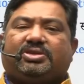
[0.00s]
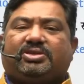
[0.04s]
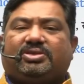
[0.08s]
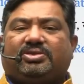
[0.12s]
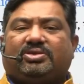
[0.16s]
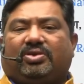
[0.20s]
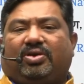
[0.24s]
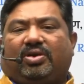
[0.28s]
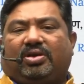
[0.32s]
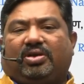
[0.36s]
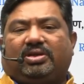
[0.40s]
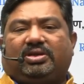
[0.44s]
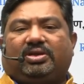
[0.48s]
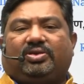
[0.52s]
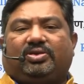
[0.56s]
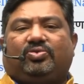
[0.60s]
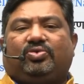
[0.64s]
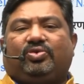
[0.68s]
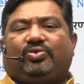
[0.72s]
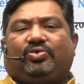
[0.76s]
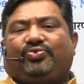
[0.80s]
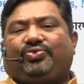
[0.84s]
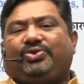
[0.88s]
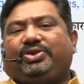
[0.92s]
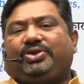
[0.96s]
all the good
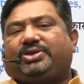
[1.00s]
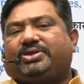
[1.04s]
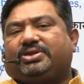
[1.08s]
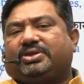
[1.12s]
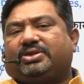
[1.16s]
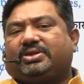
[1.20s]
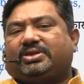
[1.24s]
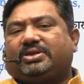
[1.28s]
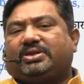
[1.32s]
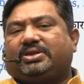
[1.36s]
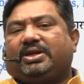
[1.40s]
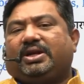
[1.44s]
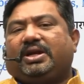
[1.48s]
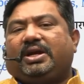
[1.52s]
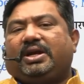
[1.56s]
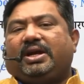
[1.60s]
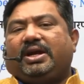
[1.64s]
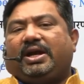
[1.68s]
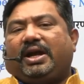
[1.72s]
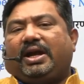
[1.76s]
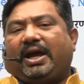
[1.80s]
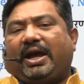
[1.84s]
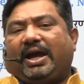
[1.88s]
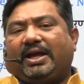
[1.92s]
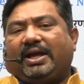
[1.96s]
features,
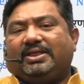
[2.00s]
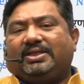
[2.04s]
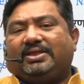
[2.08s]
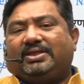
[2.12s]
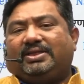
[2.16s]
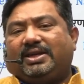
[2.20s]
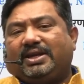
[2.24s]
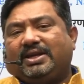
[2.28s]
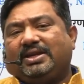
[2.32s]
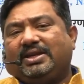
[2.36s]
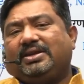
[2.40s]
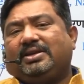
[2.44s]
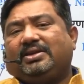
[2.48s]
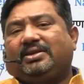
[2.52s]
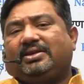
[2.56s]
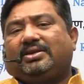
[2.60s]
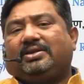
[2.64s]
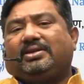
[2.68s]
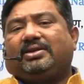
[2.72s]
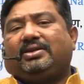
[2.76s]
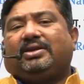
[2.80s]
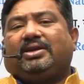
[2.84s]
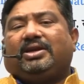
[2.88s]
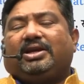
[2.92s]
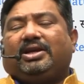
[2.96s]
and then
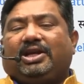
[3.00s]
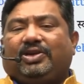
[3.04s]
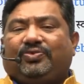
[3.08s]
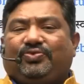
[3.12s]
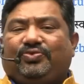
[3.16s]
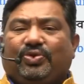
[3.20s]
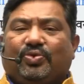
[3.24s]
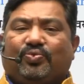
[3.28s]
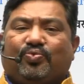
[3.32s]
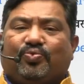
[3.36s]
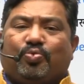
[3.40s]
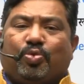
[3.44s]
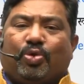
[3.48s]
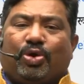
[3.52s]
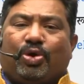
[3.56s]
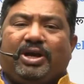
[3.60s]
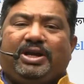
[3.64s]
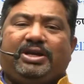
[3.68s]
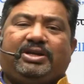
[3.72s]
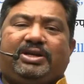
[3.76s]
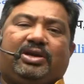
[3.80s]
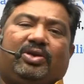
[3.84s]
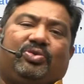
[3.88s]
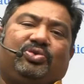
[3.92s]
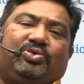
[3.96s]
if you point
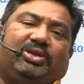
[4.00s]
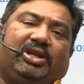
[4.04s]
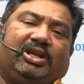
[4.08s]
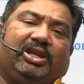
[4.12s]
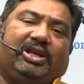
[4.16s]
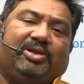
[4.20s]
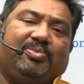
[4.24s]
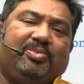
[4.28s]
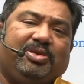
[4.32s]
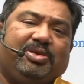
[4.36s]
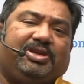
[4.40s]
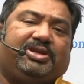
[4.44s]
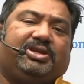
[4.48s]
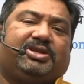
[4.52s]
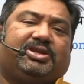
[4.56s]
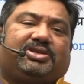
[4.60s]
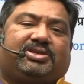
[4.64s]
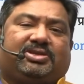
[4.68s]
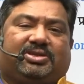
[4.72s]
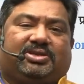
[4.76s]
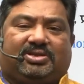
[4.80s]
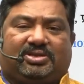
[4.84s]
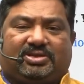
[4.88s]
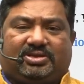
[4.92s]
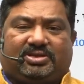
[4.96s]
out the
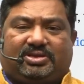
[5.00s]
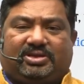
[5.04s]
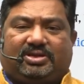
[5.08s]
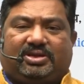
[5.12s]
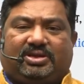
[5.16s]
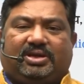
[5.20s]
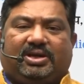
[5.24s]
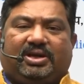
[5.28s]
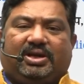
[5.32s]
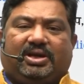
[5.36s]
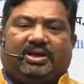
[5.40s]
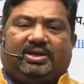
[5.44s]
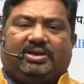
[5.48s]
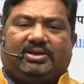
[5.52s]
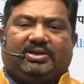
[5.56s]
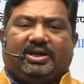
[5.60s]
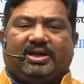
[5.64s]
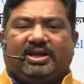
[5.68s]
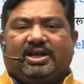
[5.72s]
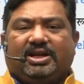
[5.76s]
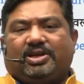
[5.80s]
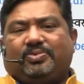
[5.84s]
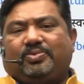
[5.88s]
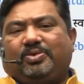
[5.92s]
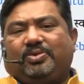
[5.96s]
limitations, then
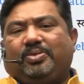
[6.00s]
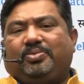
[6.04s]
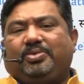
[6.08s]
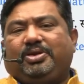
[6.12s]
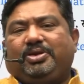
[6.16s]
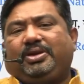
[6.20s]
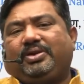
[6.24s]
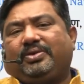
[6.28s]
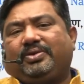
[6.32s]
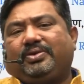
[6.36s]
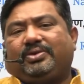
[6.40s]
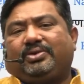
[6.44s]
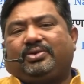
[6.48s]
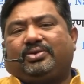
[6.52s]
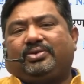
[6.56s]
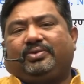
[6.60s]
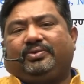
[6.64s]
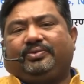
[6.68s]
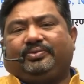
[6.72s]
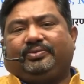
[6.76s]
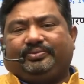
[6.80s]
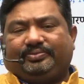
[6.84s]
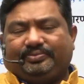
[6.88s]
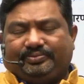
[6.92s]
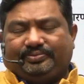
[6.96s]
it will be
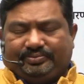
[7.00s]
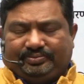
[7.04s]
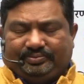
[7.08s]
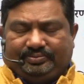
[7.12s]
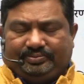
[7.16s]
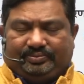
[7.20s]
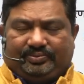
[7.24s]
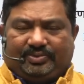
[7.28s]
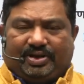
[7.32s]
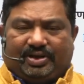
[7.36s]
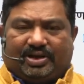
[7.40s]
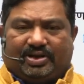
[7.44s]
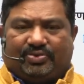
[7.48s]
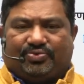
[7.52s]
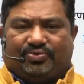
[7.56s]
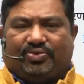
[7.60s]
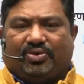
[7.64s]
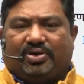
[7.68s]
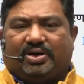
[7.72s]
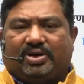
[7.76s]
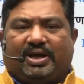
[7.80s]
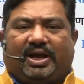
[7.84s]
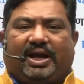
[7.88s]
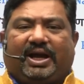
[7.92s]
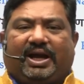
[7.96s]

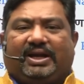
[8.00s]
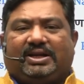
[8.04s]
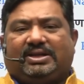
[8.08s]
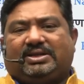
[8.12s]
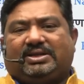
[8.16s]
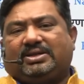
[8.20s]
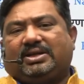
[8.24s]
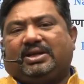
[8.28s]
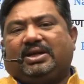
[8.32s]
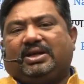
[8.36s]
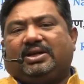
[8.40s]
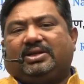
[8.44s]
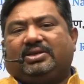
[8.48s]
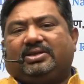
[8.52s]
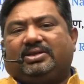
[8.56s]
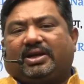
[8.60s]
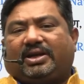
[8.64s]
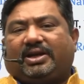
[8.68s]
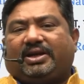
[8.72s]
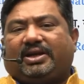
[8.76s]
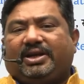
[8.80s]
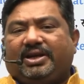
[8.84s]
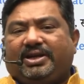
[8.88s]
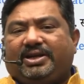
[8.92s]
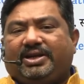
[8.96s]
referred as the
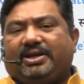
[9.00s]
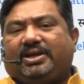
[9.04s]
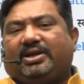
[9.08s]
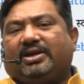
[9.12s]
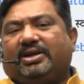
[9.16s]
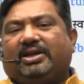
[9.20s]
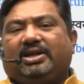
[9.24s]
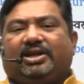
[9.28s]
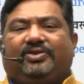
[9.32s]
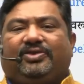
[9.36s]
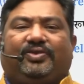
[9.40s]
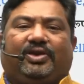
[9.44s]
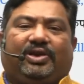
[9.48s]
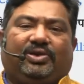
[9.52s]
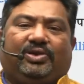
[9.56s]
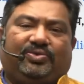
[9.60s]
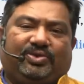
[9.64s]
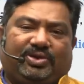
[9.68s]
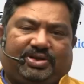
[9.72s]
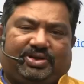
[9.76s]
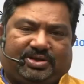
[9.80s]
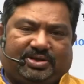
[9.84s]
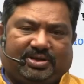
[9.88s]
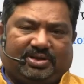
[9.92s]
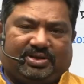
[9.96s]
critical
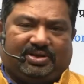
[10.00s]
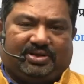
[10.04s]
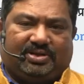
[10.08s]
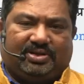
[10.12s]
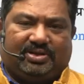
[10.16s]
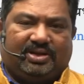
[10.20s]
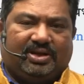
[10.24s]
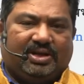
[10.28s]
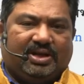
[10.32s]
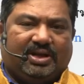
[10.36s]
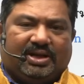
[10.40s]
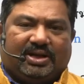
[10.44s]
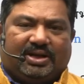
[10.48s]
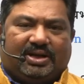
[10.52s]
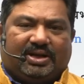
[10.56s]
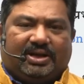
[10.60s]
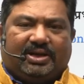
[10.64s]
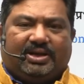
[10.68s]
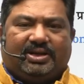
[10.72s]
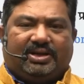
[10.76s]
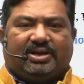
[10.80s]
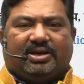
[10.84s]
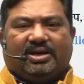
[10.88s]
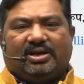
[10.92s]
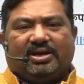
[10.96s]
evaluation.
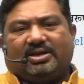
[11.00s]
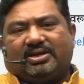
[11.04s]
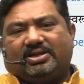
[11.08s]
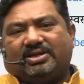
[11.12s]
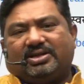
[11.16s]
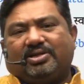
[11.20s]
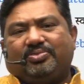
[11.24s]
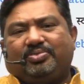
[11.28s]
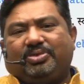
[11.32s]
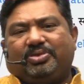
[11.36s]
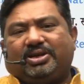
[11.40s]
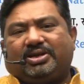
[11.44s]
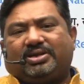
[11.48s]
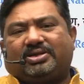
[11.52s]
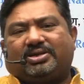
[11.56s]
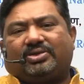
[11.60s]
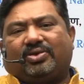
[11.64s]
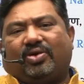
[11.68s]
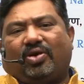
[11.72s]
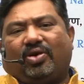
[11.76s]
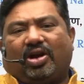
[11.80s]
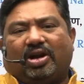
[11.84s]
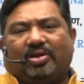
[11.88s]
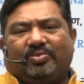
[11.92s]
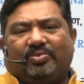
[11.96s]
Critical doesn't mean
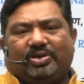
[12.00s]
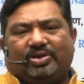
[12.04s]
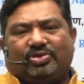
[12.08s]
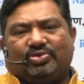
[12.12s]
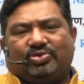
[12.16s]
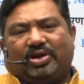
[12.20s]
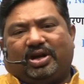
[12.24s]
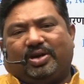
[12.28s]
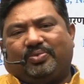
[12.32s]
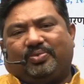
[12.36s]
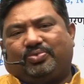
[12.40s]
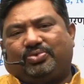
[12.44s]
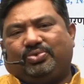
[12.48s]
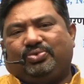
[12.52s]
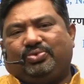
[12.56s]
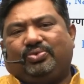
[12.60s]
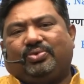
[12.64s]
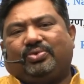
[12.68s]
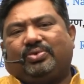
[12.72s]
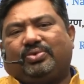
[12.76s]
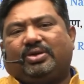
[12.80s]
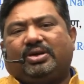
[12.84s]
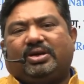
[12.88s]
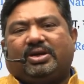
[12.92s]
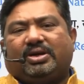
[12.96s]
always you have to
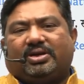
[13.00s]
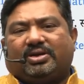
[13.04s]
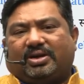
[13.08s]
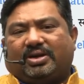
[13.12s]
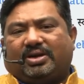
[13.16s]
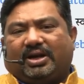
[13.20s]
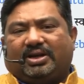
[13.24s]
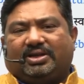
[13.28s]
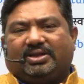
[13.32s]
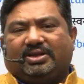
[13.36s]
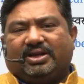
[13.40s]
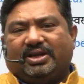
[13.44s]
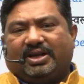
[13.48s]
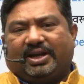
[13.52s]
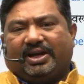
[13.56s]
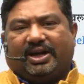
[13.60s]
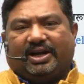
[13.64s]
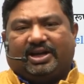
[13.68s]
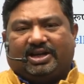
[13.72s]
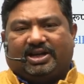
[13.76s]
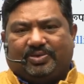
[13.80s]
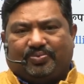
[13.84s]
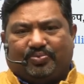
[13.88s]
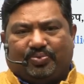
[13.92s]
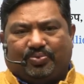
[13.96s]
write the
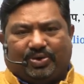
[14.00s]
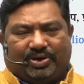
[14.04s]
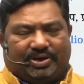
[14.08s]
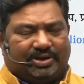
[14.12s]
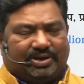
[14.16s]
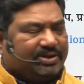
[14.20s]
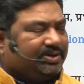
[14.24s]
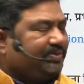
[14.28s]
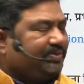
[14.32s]
negative points.